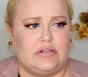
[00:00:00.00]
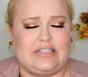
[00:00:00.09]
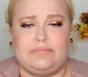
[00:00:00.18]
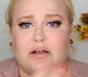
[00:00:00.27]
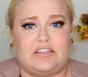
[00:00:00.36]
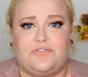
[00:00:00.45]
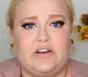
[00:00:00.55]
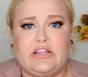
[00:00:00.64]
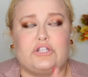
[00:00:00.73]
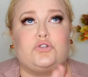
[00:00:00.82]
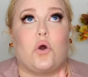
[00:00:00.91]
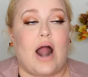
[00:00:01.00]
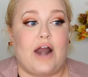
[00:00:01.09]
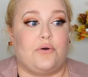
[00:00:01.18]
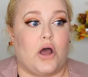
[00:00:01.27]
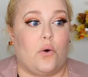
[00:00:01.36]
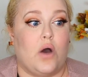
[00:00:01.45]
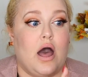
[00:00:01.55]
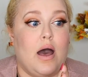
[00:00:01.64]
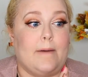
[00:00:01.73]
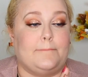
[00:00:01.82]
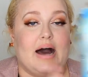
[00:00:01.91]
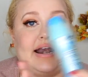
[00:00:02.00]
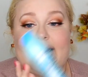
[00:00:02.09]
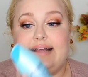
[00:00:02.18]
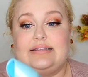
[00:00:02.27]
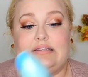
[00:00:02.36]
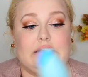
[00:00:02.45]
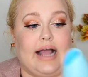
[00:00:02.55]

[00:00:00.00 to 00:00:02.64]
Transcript: smelled different in the store. I don't know, but it.